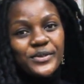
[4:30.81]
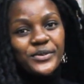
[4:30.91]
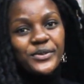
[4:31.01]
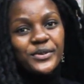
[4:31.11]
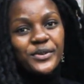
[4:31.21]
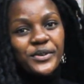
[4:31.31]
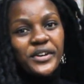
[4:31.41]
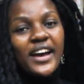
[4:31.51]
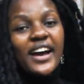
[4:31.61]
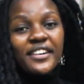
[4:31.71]
So
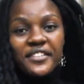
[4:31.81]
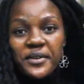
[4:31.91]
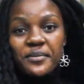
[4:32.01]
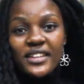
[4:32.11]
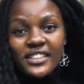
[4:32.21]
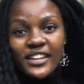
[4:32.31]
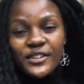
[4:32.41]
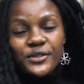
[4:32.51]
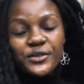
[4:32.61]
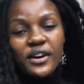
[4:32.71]
a very big thank you
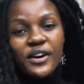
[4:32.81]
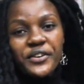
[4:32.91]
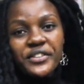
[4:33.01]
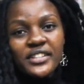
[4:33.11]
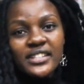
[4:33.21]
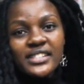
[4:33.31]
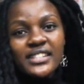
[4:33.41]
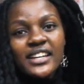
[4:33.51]
to our authors.